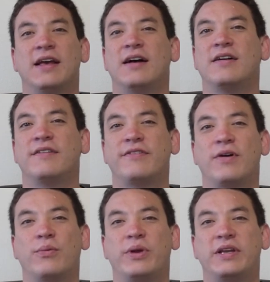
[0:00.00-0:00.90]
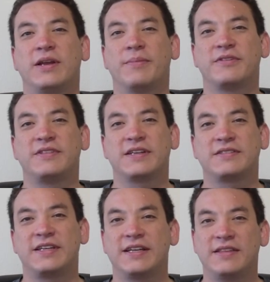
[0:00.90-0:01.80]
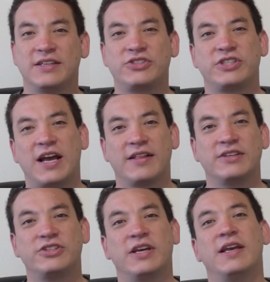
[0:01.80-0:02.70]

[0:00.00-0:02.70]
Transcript: of week number 16, this challenge,